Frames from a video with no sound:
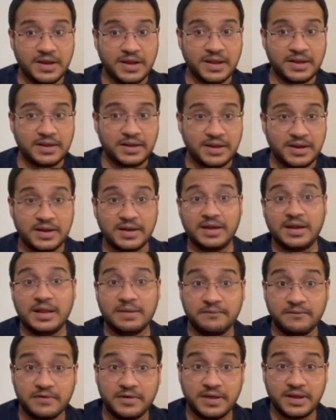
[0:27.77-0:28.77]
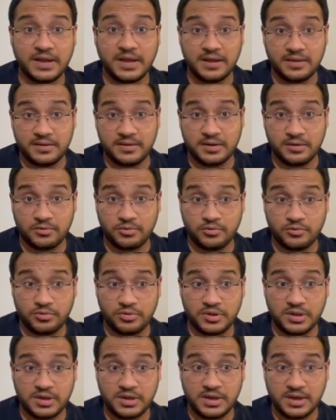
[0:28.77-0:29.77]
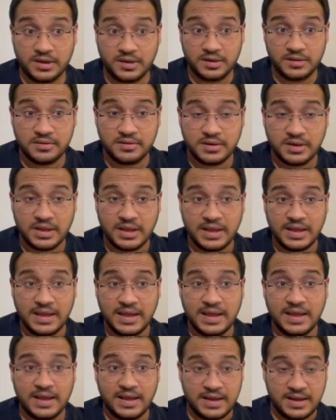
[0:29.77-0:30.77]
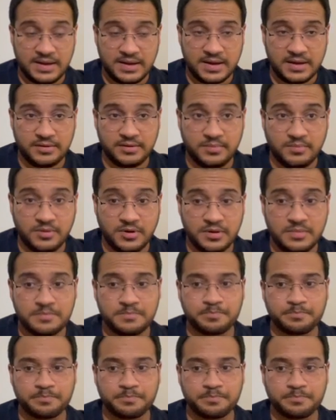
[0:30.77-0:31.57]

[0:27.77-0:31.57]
and currently I'm working as an associate dentist in Edinburgh.